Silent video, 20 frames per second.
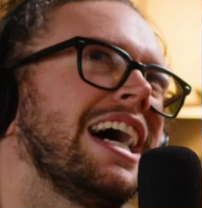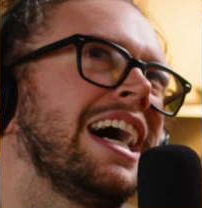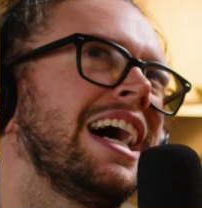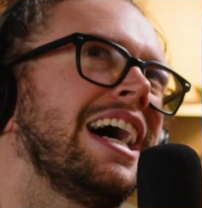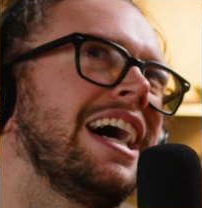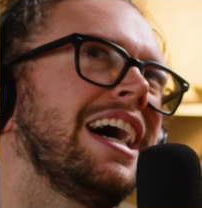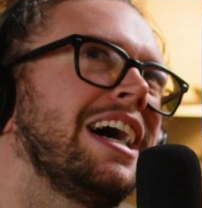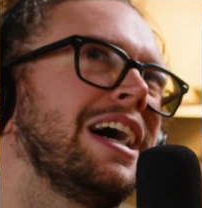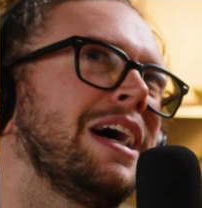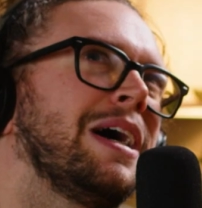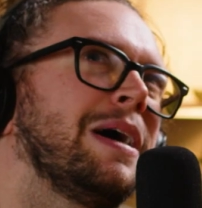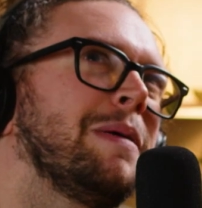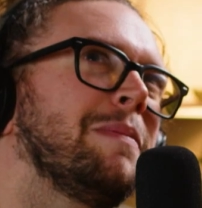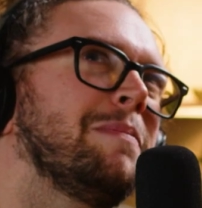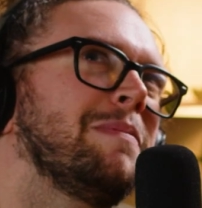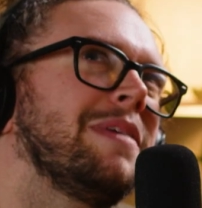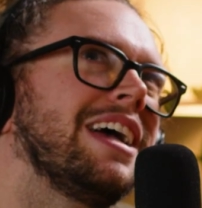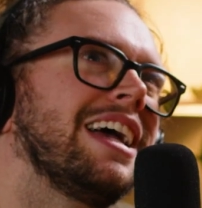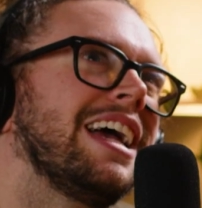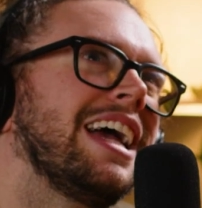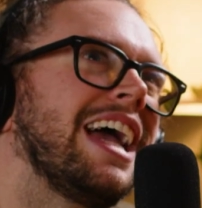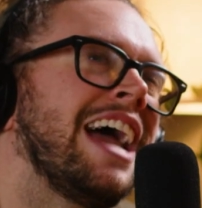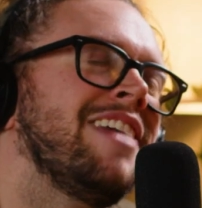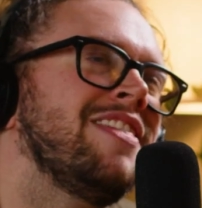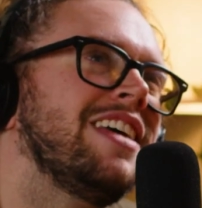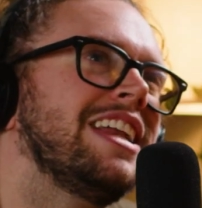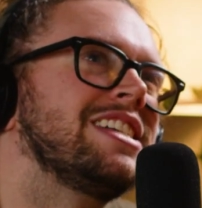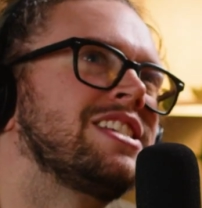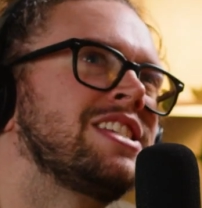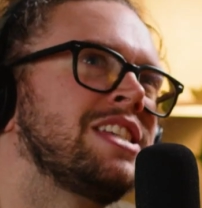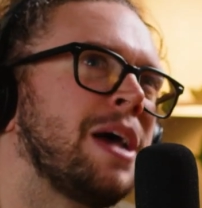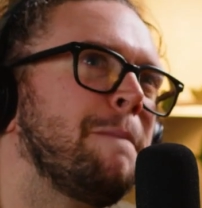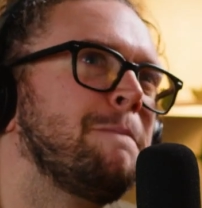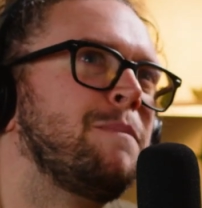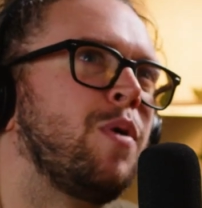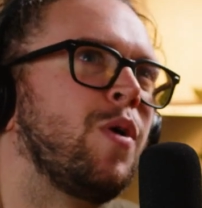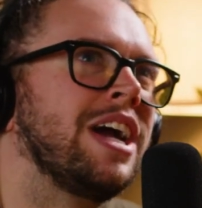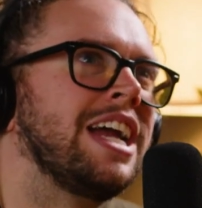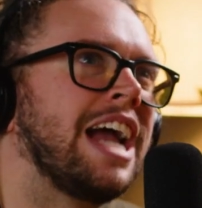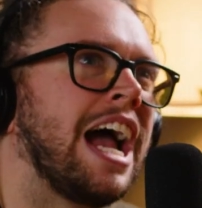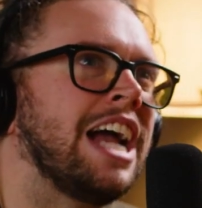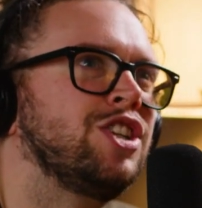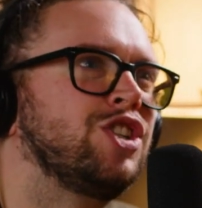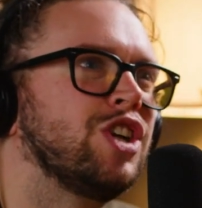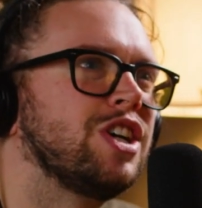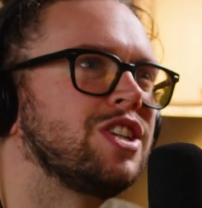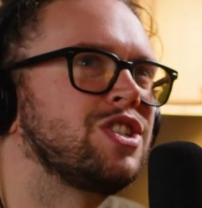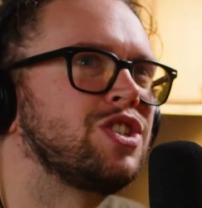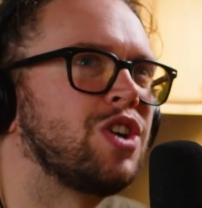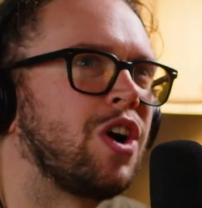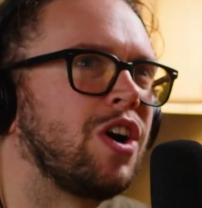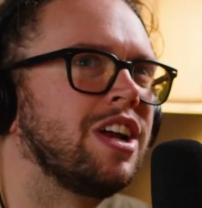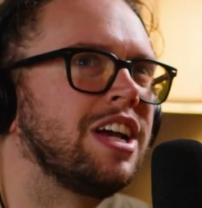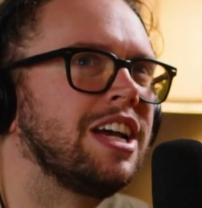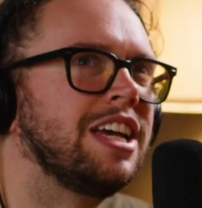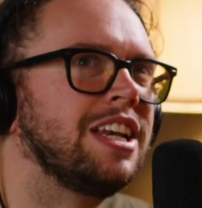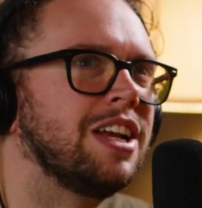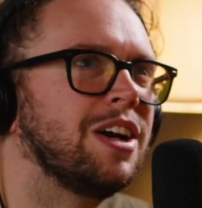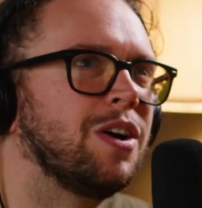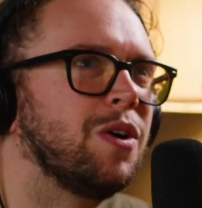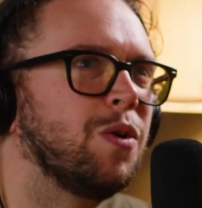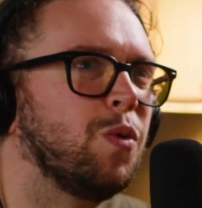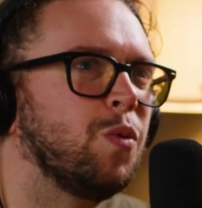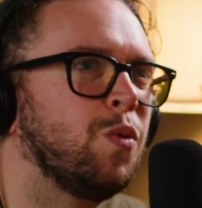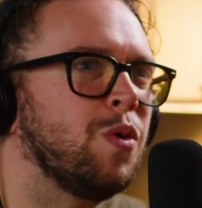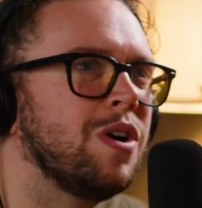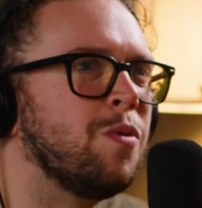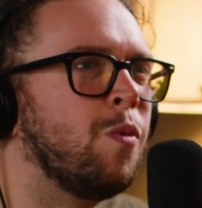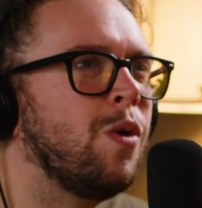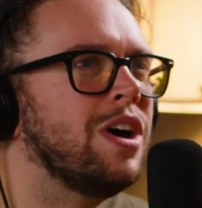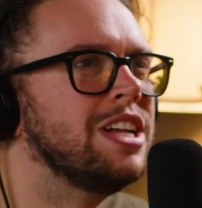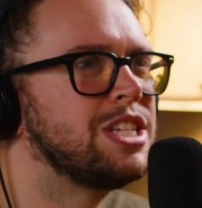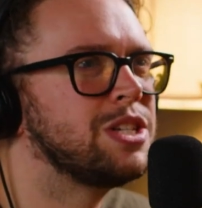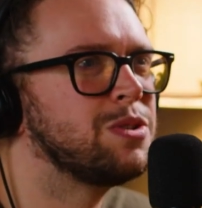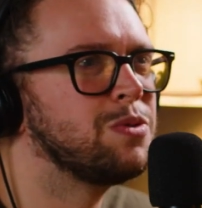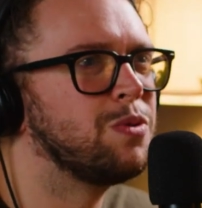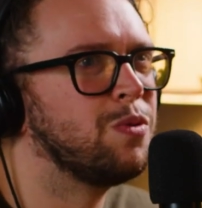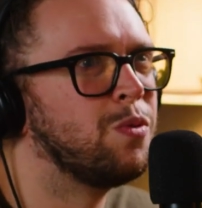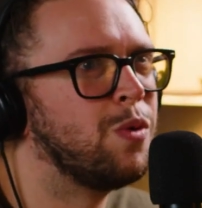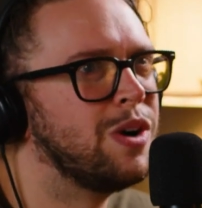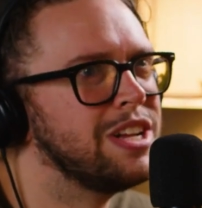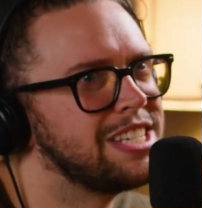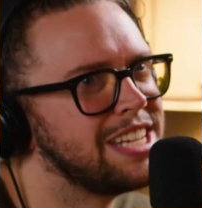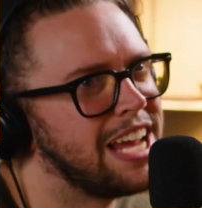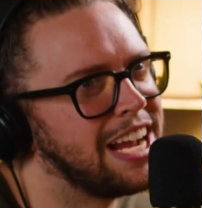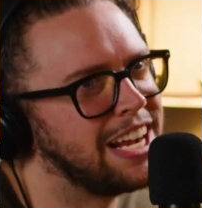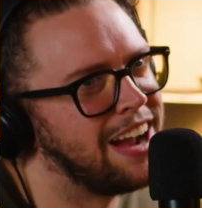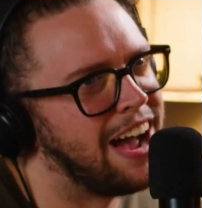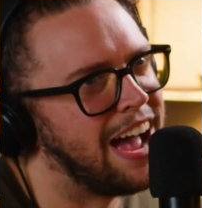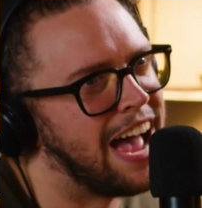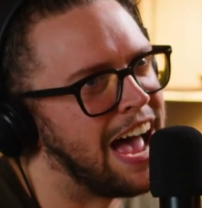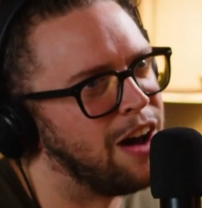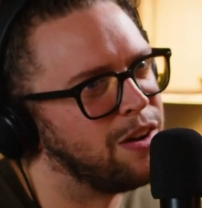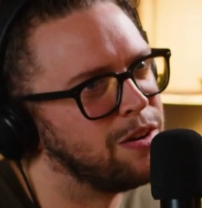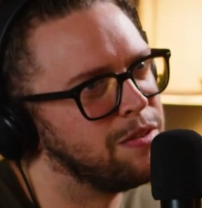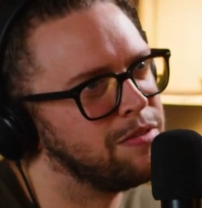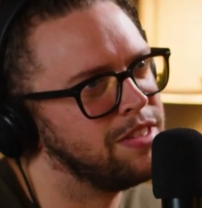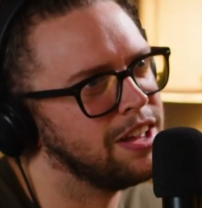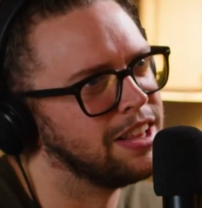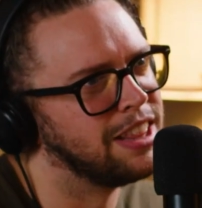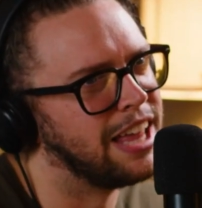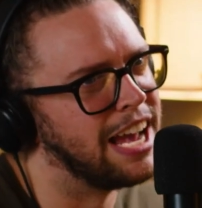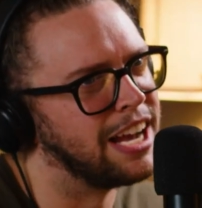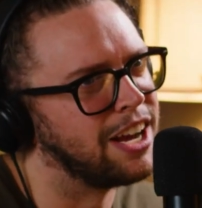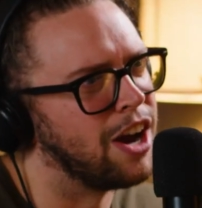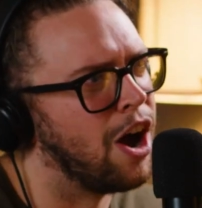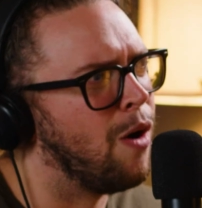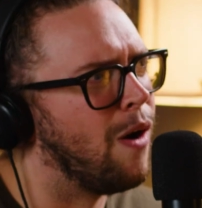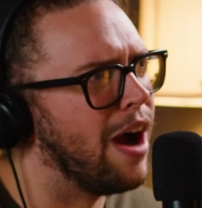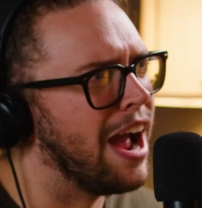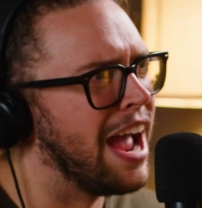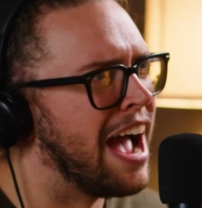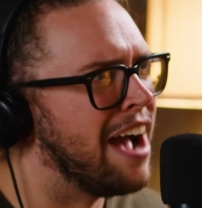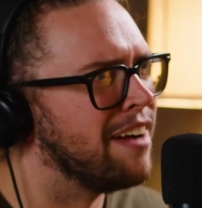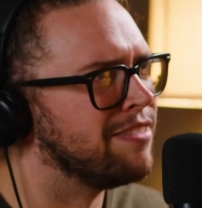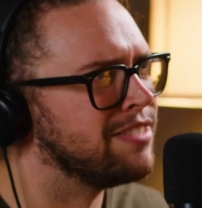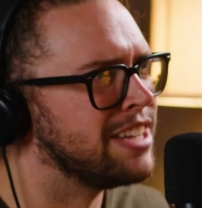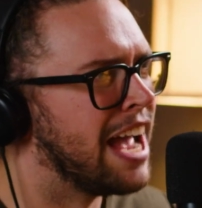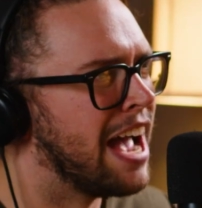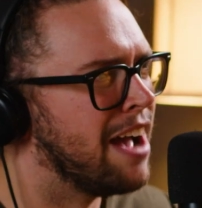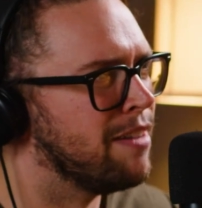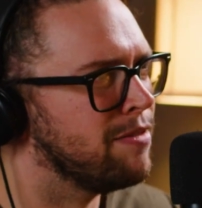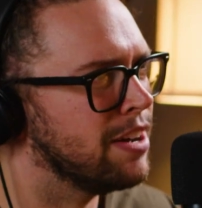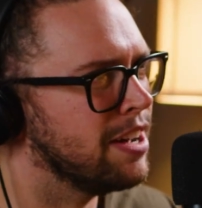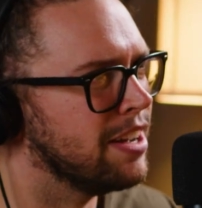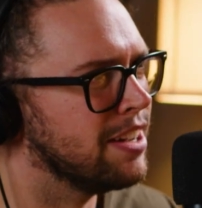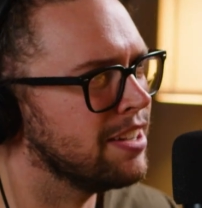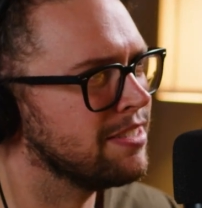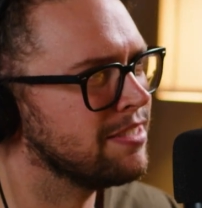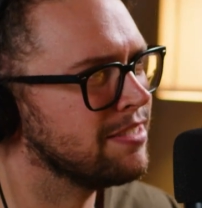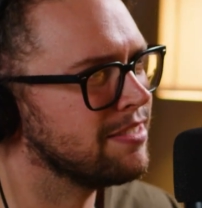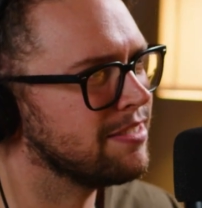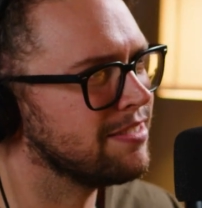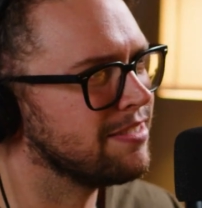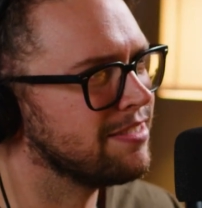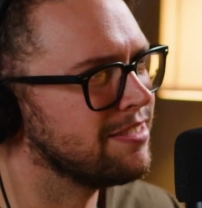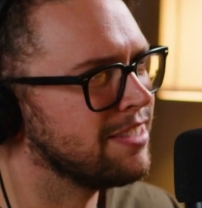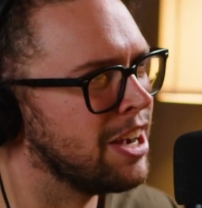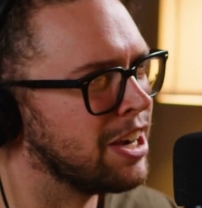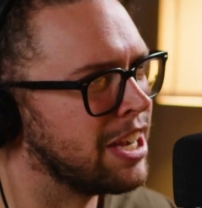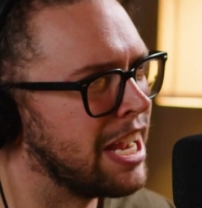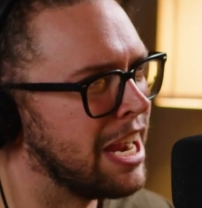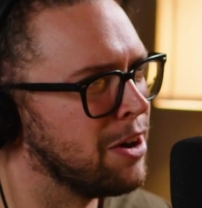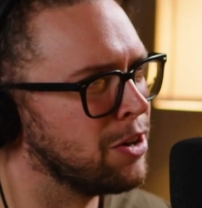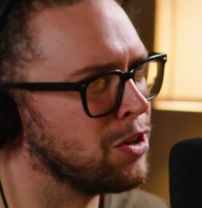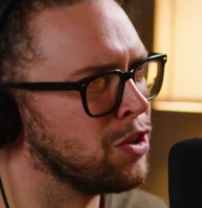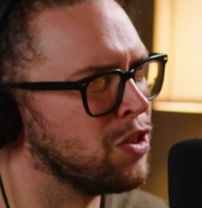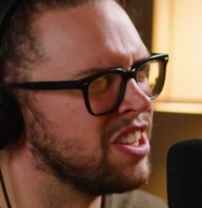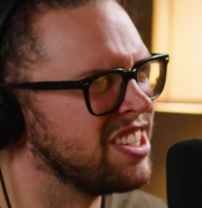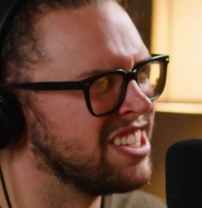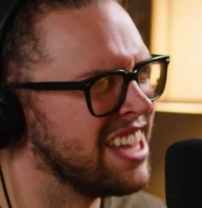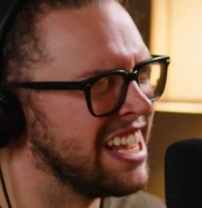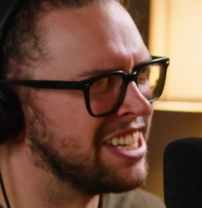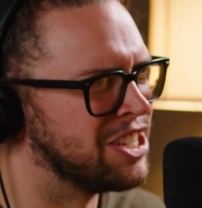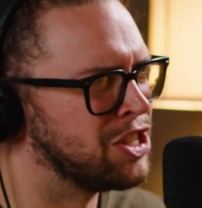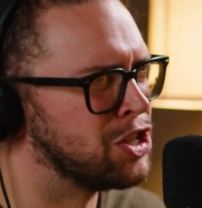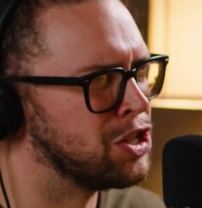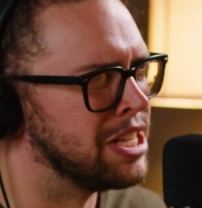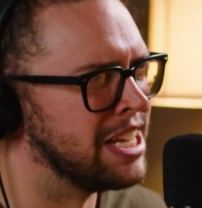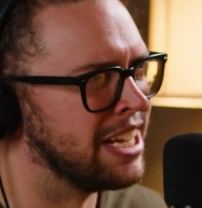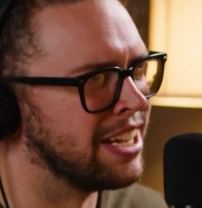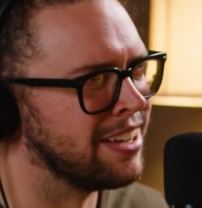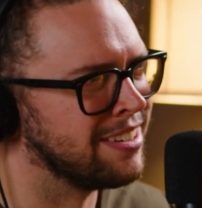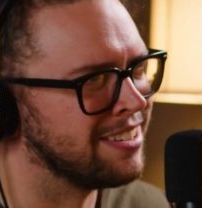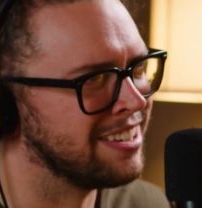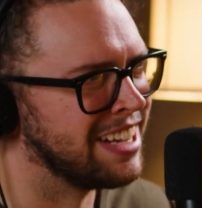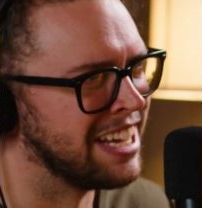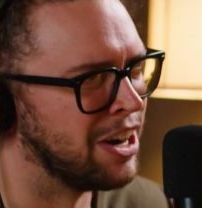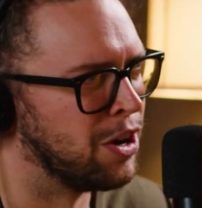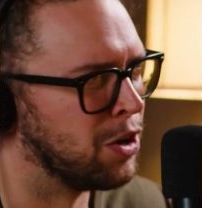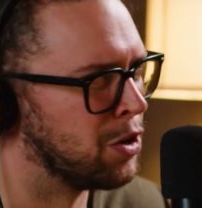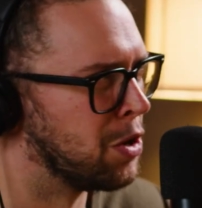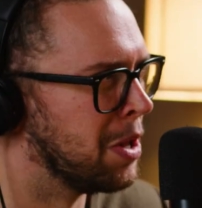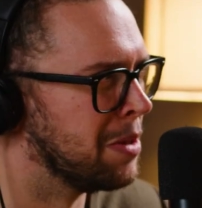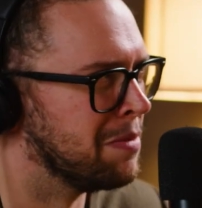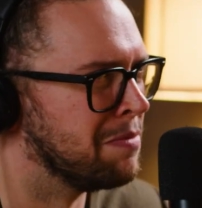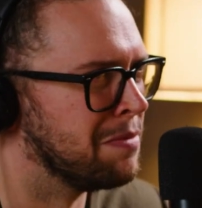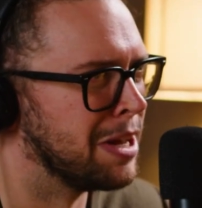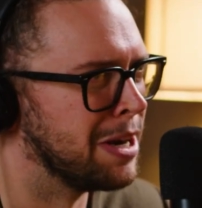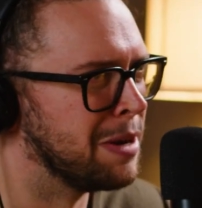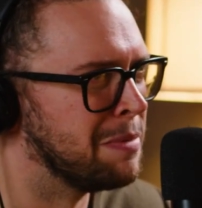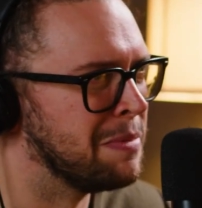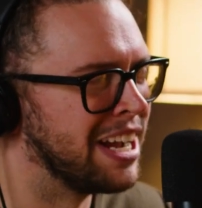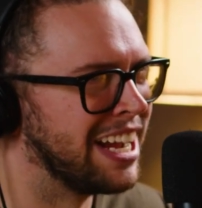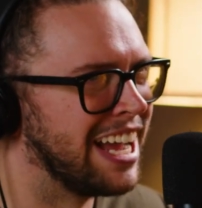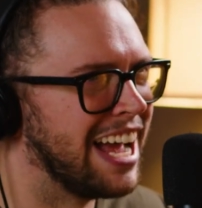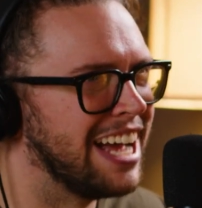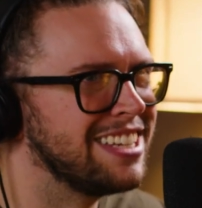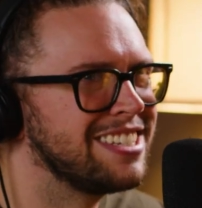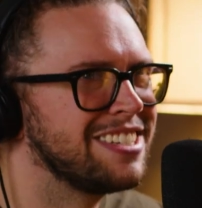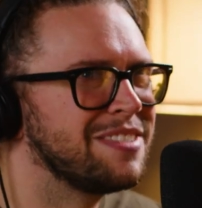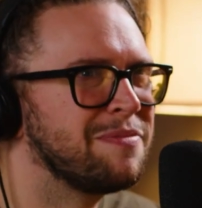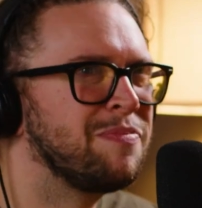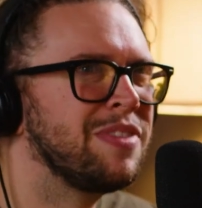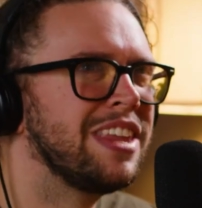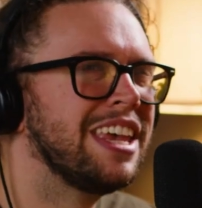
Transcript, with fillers: um, and then at some point, I just started w- once once I got out of the like, oh, I have to have a a character that's like Sting, and I'll call him Venom, I guess.